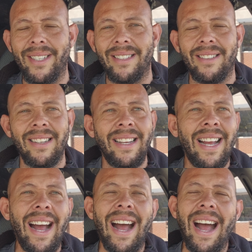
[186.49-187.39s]
It's,
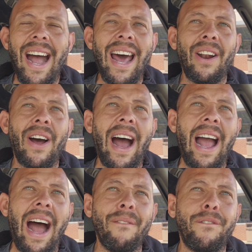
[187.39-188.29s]
I don't know.
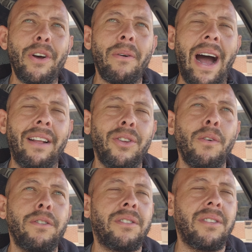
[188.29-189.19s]
I, I, feel I
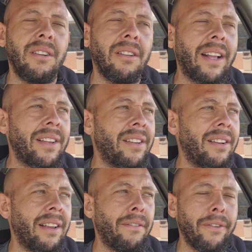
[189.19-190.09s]
do still at the end of
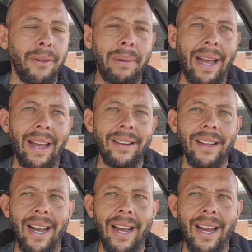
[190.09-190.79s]
the day feel bad.